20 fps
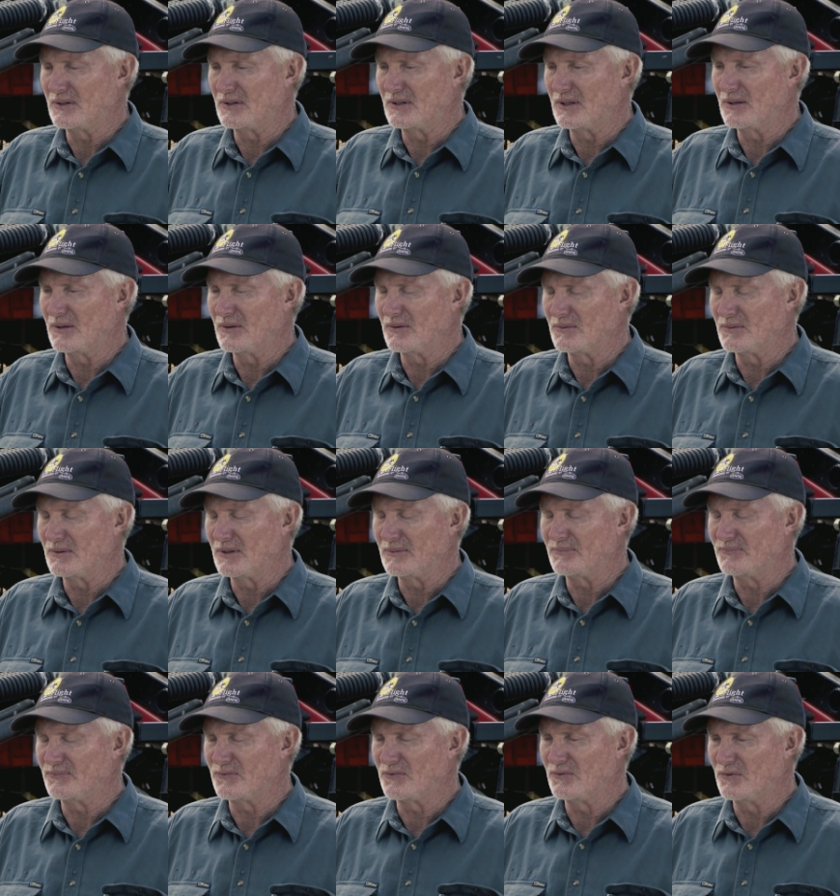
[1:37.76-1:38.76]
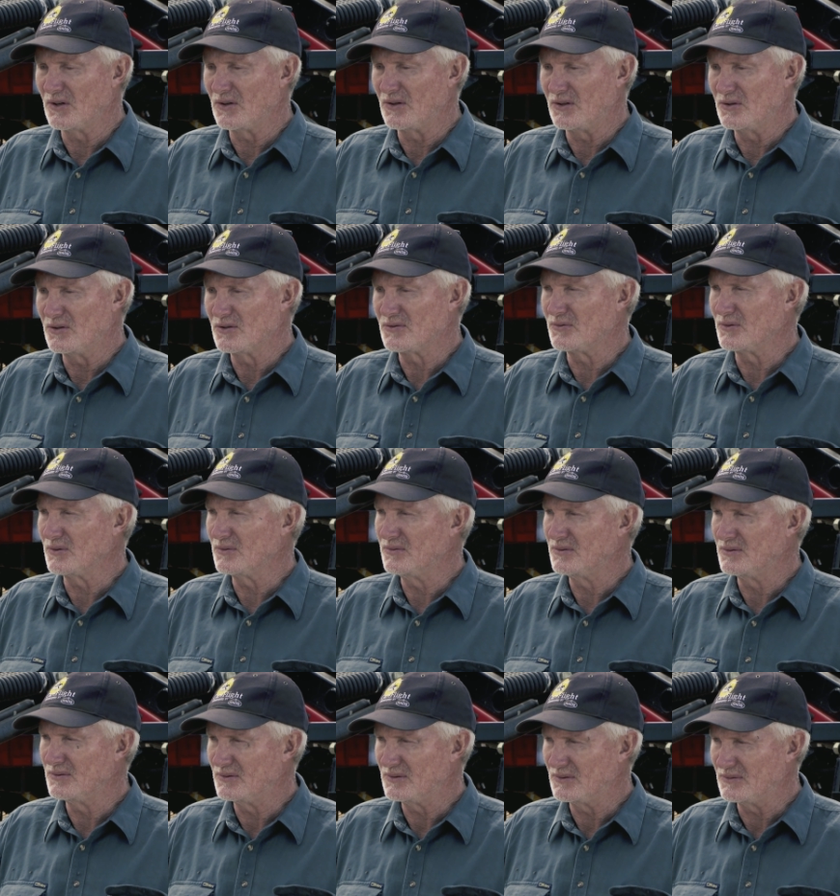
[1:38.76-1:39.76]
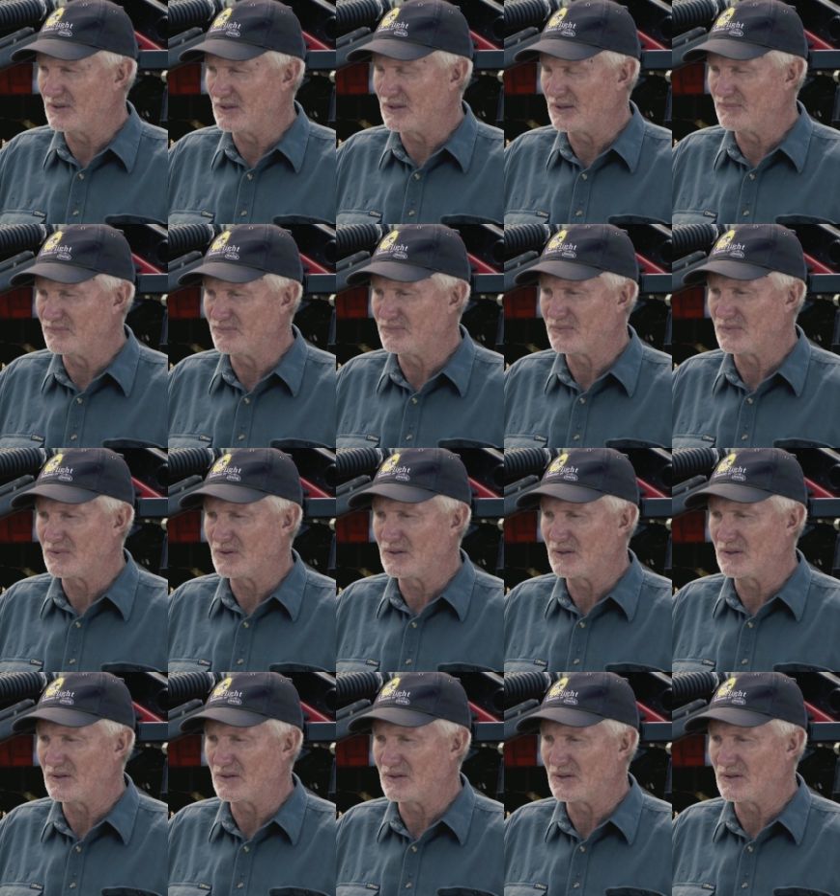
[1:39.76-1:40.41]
They're um, very useful um,